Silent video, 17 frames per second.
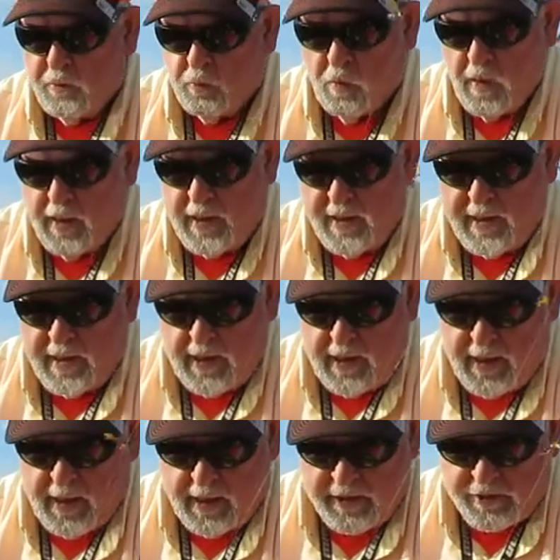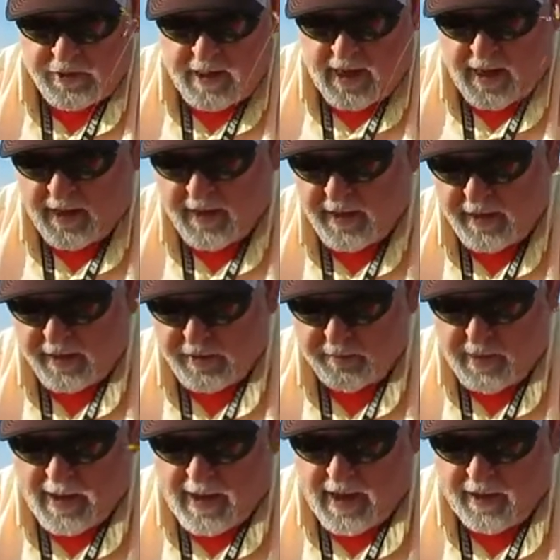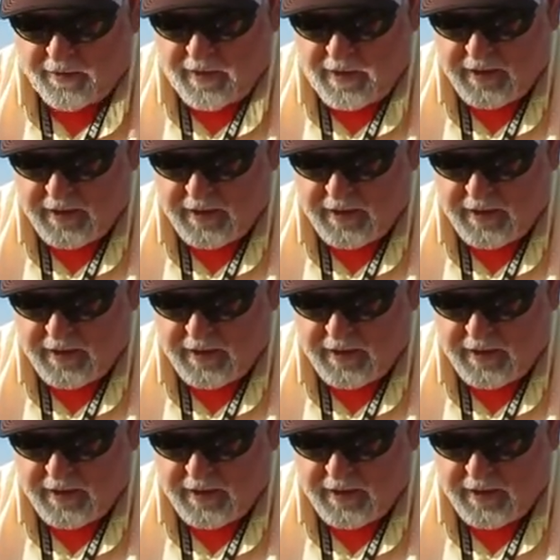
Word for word: The one he hit is down in his mouth.